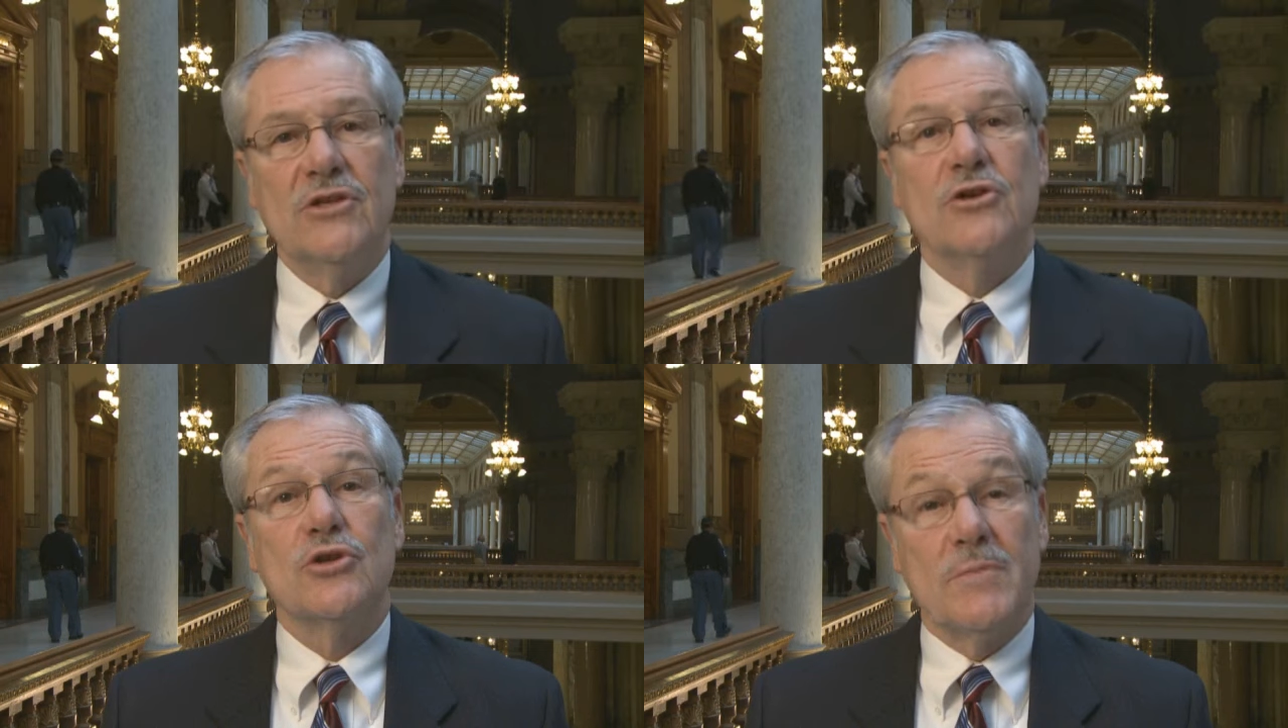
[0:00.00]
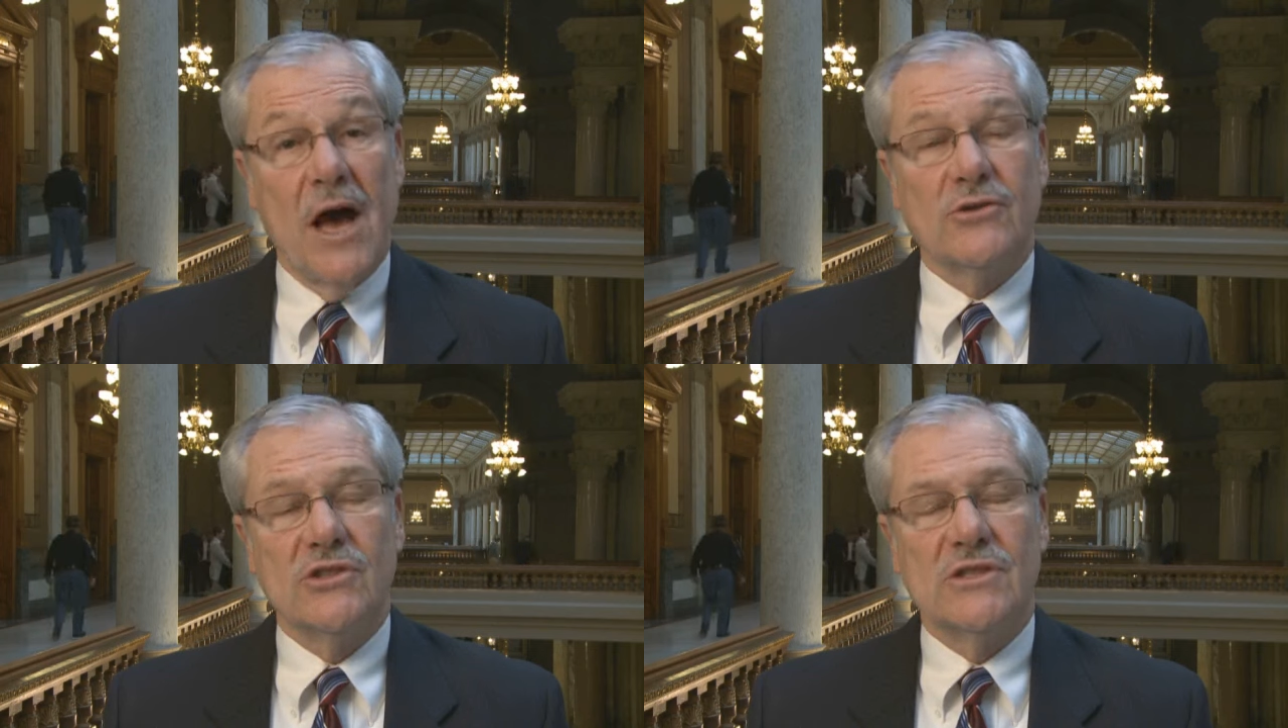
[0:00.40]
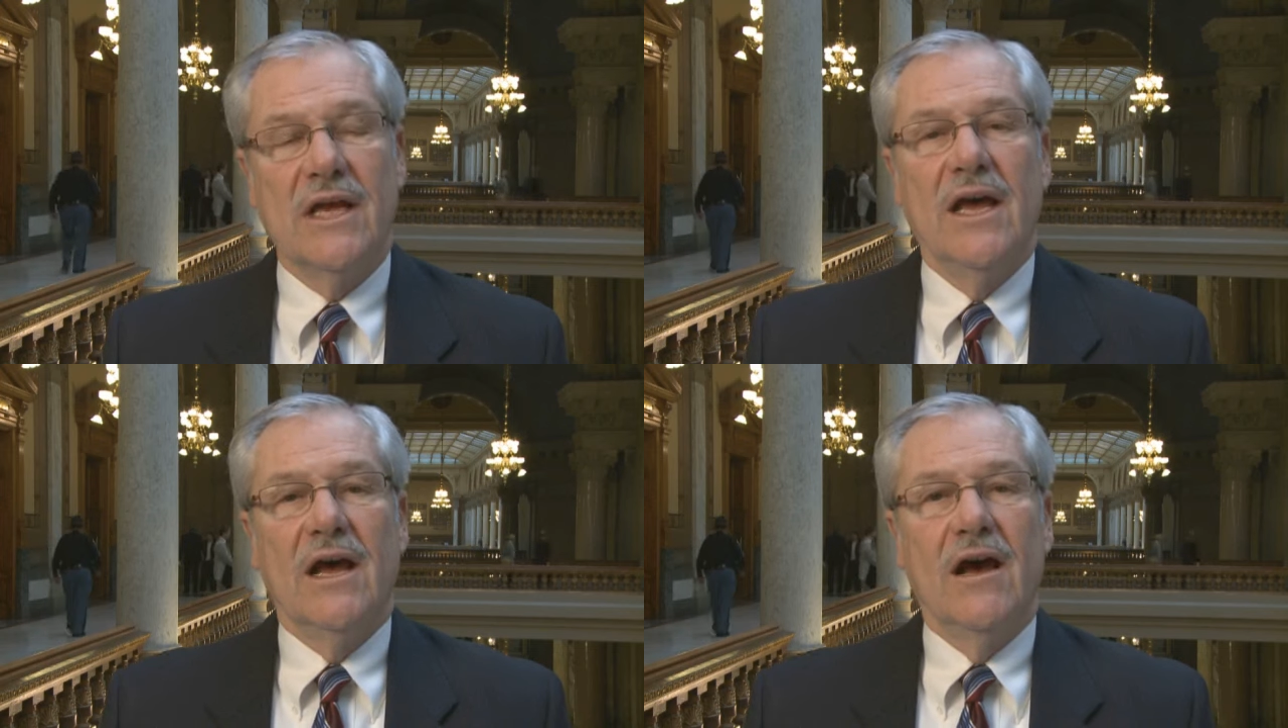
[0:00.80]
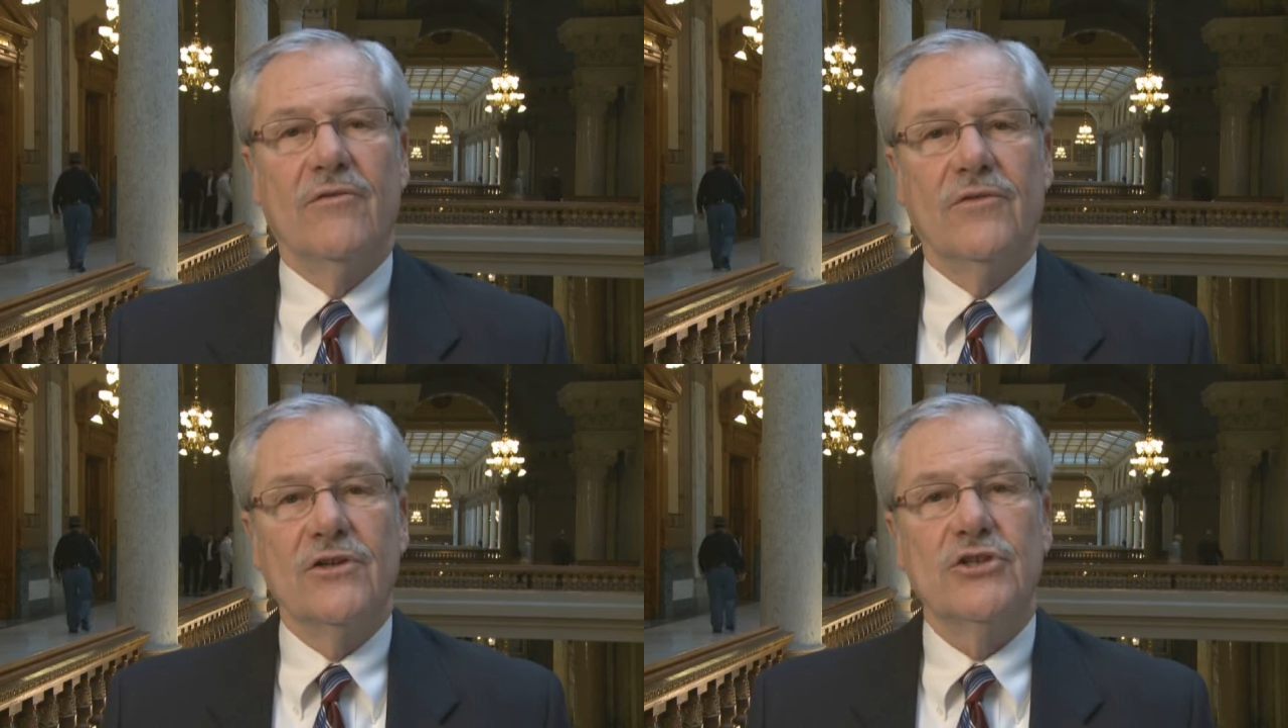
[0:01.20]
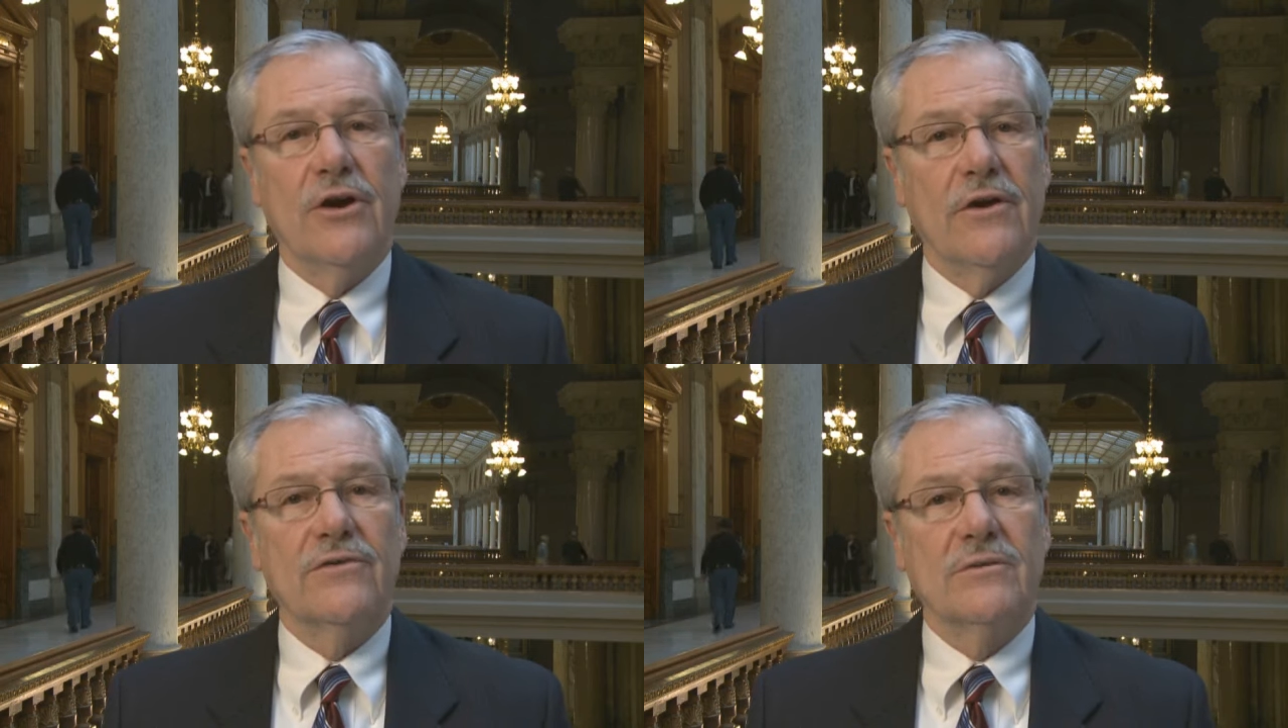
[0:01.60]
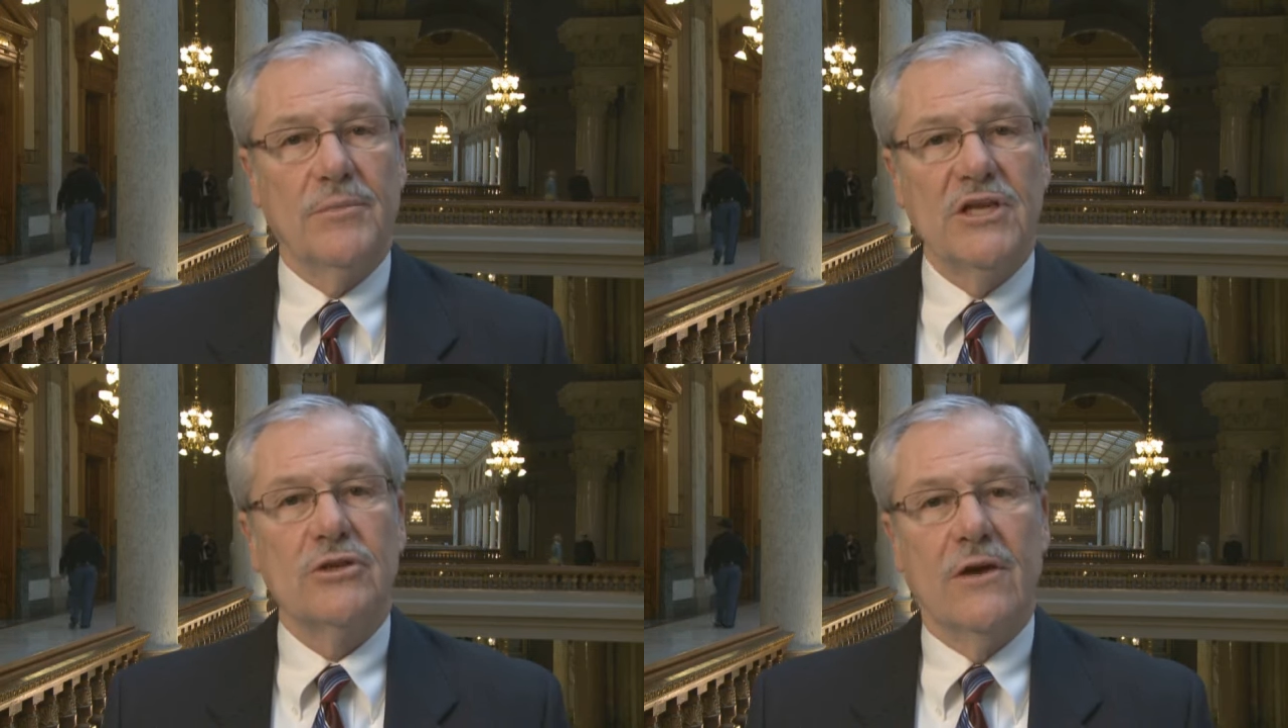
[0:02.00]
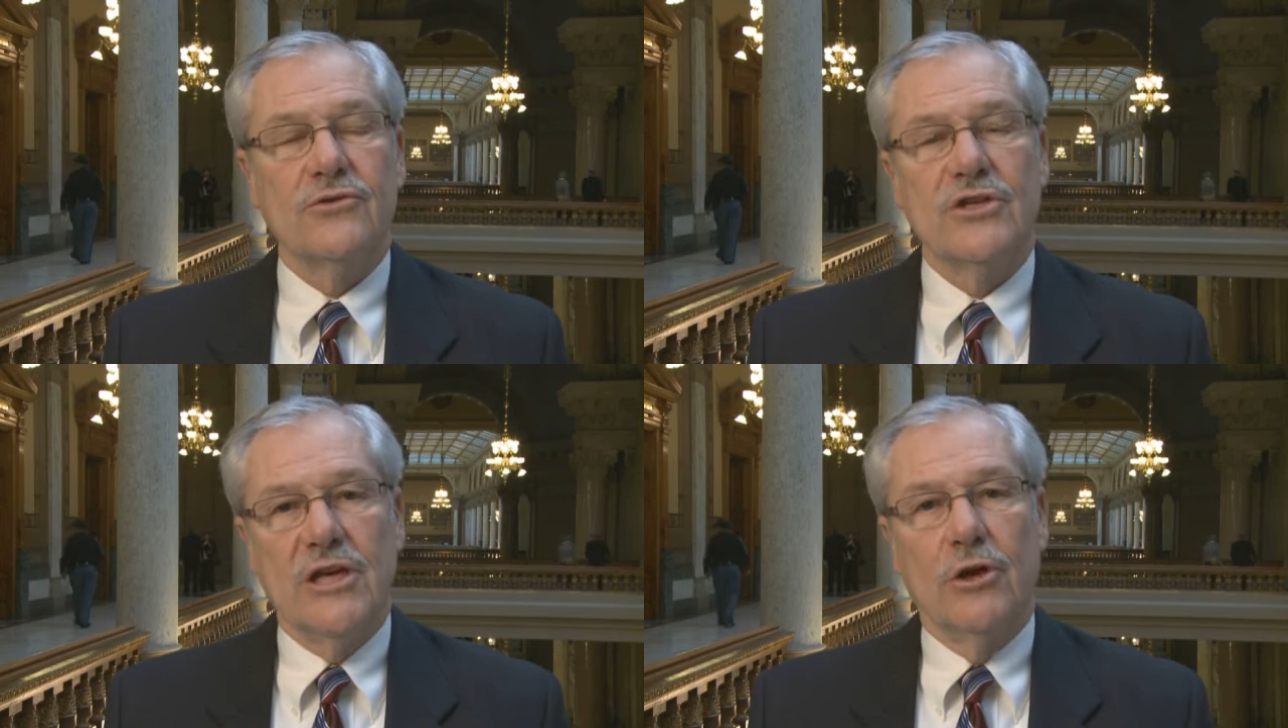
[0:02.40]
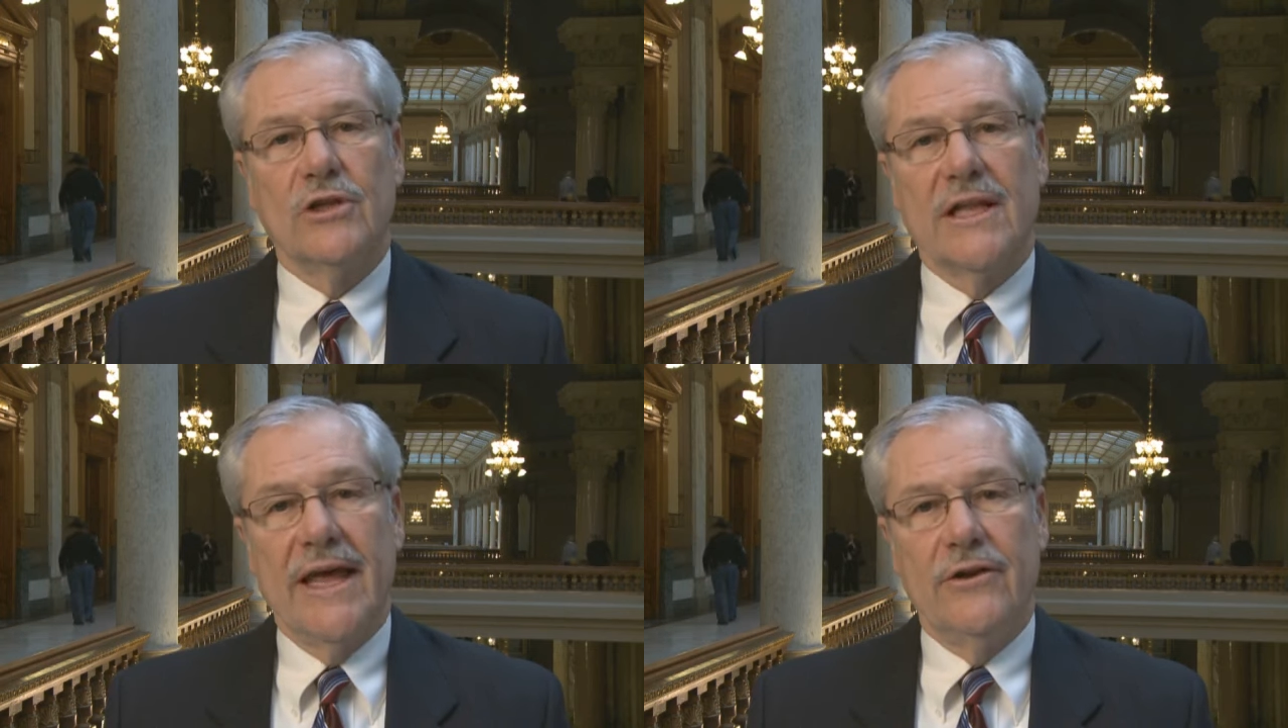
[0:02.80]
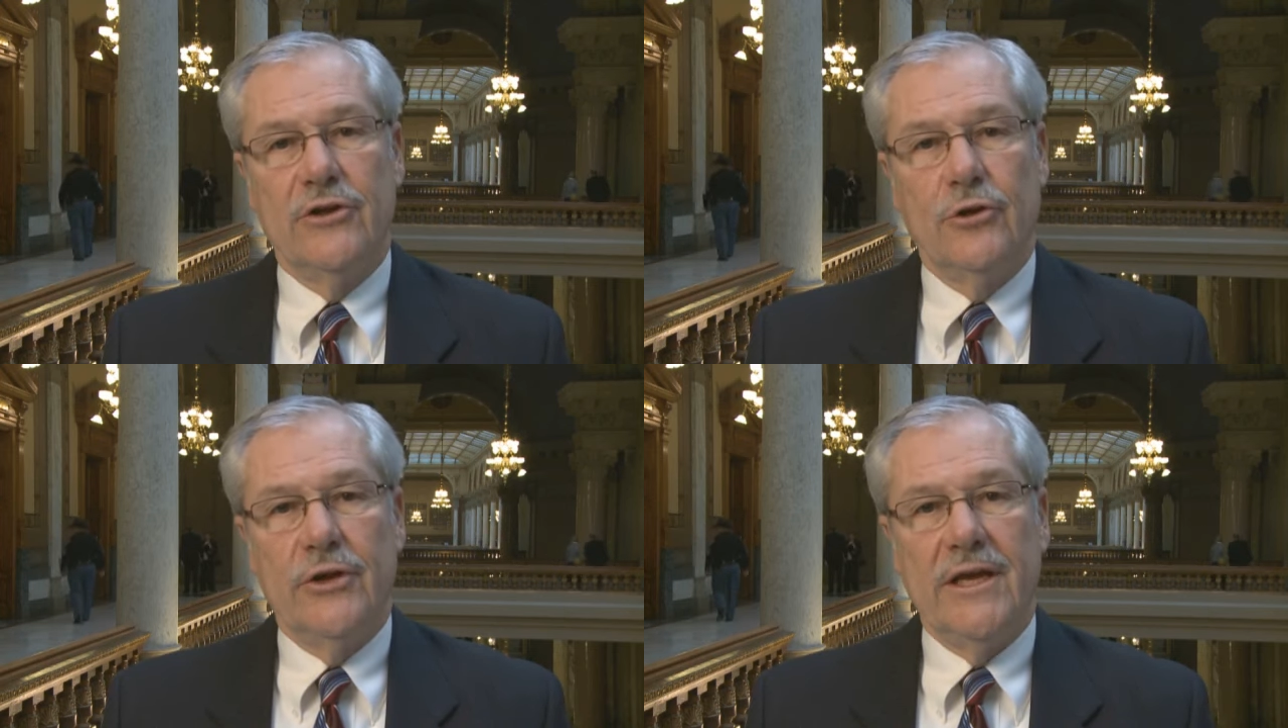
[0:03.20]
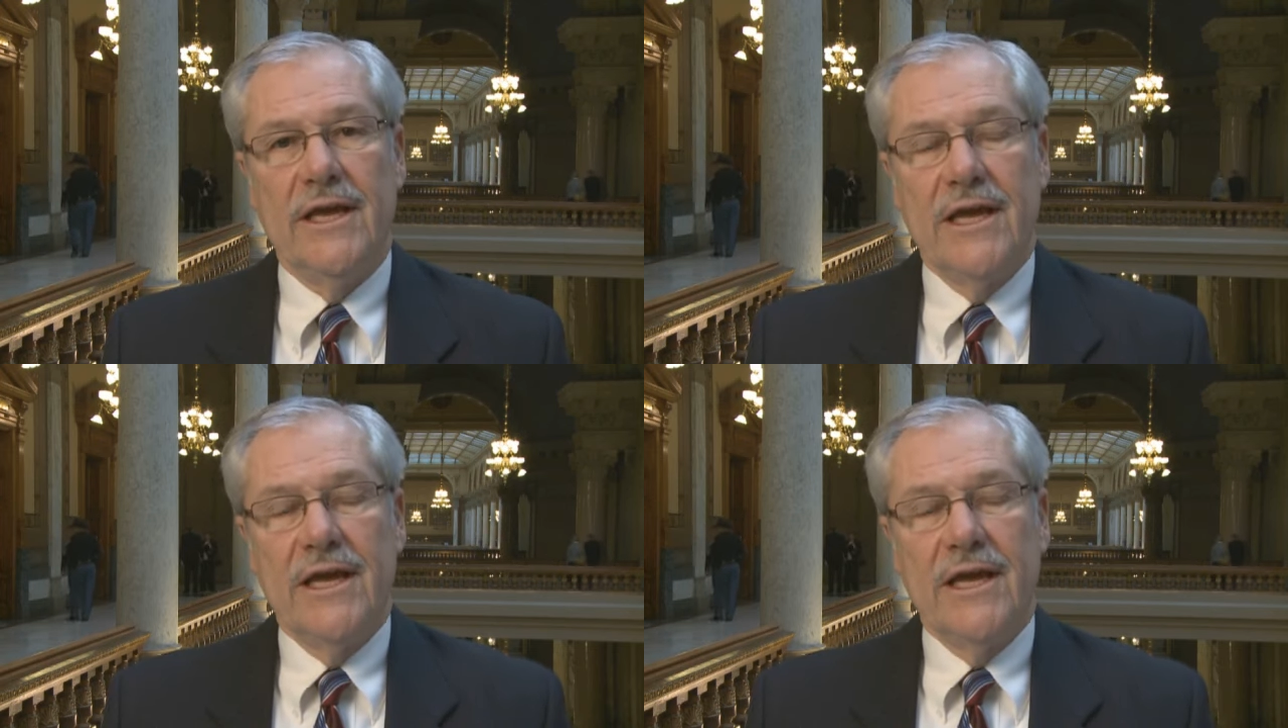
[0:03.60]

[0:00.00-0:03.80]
the spouses of sheriffs and police officers killed in the line of duty.